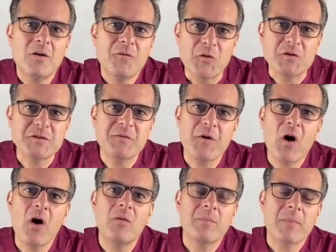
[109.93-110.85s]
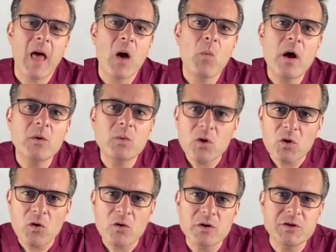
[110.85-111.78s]
First of all, I want to
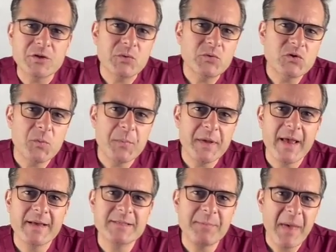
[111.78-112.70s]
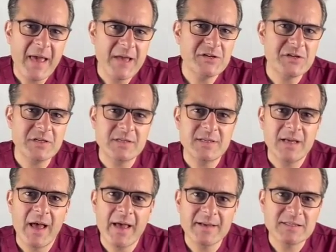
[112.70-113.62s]
encourage you to be as patient
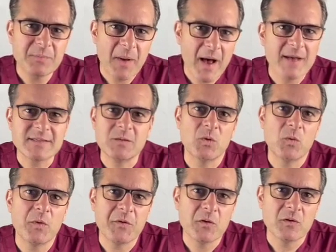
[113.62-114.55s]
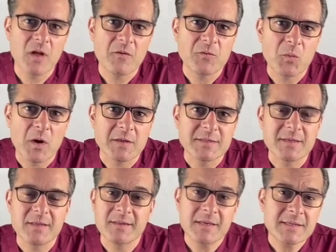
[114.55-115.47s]
as possible with your loved ones.
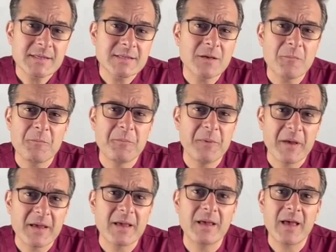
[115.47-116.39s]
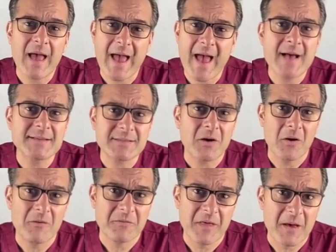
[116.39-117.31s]
This is a big ask
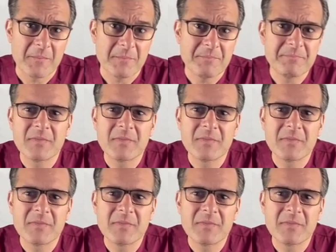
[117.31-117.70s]
of them.